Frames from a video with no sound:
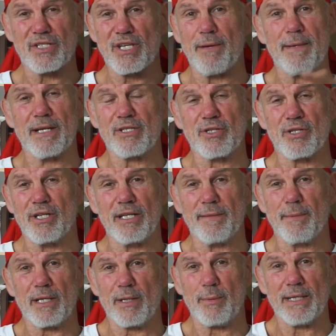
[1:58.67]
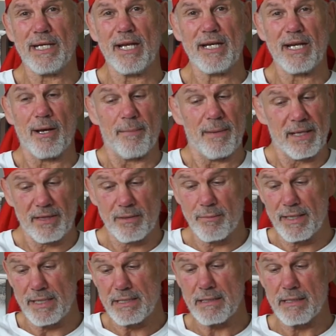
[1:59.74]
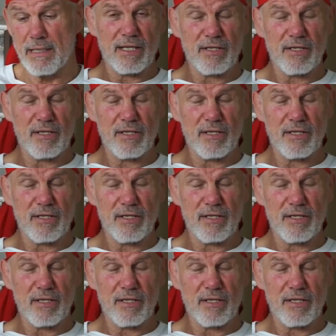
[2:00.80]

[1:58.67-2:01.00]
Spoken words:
so much on Gallipoli, we don't know about the rest.